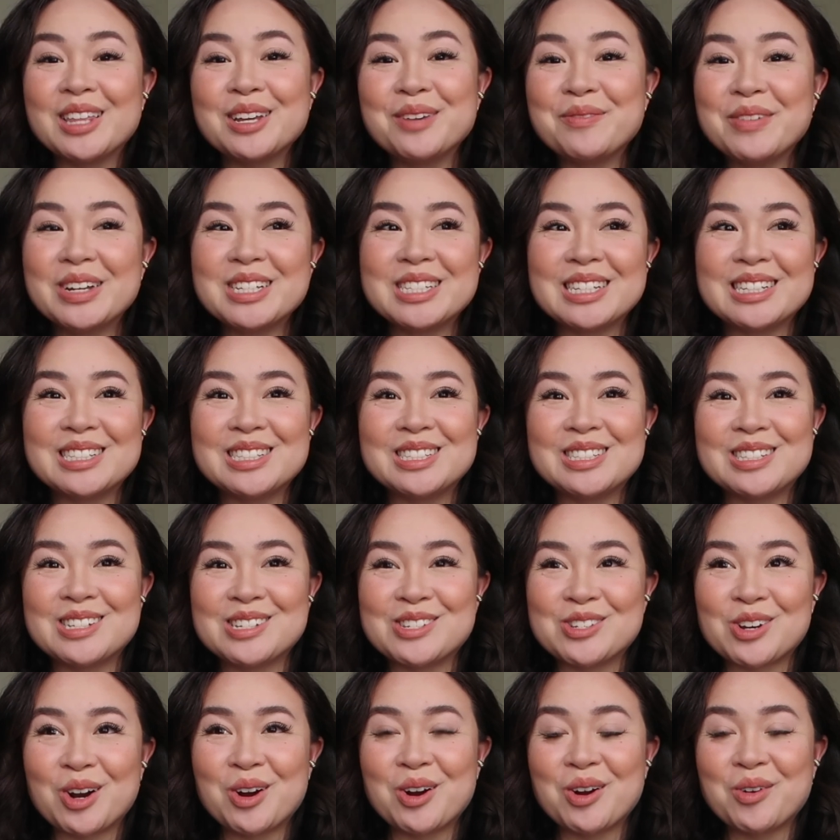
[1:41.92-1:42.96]
I think it makes sense to
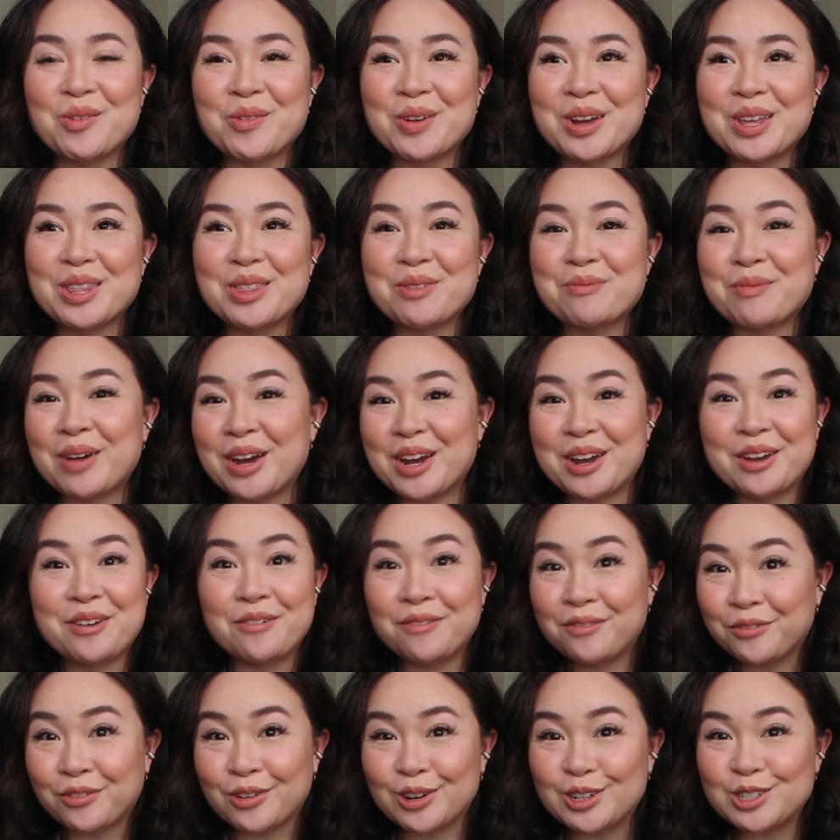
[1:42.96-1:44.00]
start with
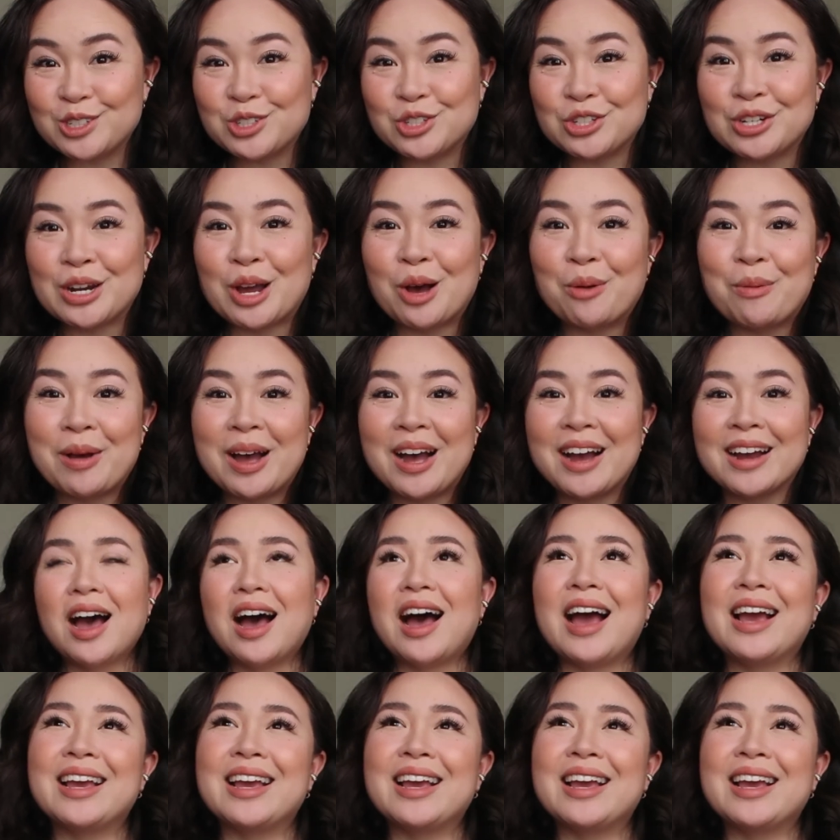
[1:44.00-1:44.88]
my first Chanel bag.